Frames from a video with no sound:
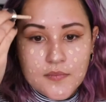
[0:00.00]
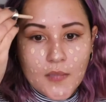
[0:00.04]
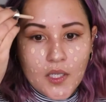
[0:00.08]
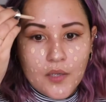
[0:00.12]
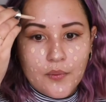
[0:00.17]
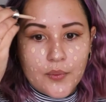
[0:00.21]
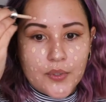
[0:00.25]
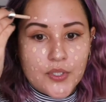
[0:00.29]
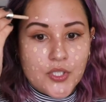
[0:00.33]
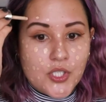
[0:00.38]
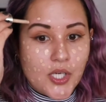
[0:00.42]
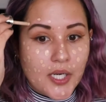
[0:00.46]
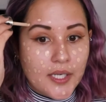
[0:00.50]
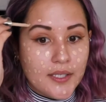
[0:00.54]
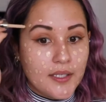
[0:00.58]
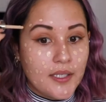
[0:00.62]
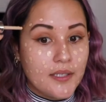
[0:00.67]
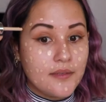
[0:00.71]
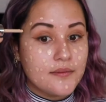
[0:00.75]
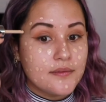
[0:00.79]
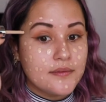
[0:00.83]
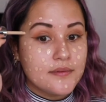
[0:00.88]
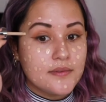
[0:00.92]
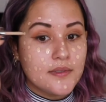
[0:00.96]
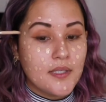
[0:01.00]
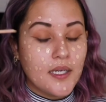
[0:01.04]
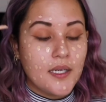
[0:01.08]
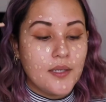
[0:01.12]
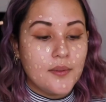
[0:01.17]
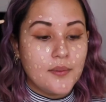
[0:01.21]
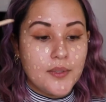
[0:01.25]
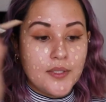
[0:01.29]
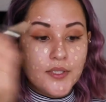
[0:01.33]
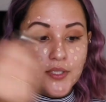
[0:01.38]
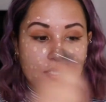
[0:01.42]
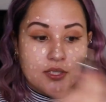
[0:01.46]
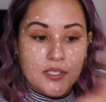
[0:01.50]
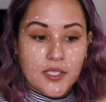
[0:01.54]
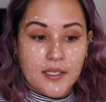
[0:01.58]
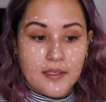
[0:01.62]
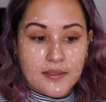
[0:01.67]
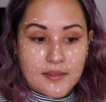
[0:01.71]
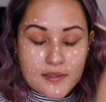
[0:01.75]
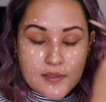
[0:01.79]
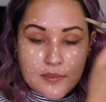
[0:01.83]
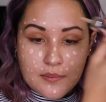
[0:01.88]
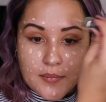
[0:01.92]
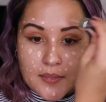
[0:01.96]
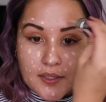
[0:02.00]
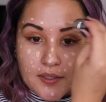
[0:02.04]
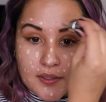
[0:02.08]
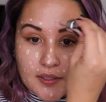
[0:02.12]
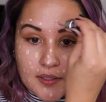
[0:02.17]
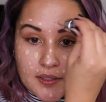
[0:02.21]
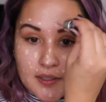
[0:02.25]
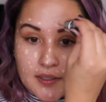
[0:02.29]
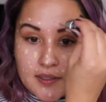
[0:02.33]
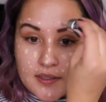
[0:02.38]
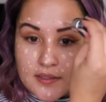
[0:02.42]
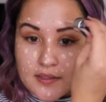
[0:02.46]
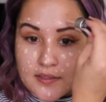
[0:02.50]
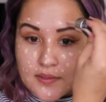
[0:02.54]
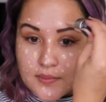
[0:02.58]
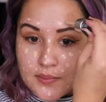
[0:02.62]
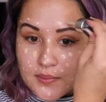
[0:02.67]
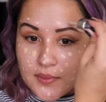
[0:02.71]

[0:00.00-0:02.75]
which I love. I wish as Americans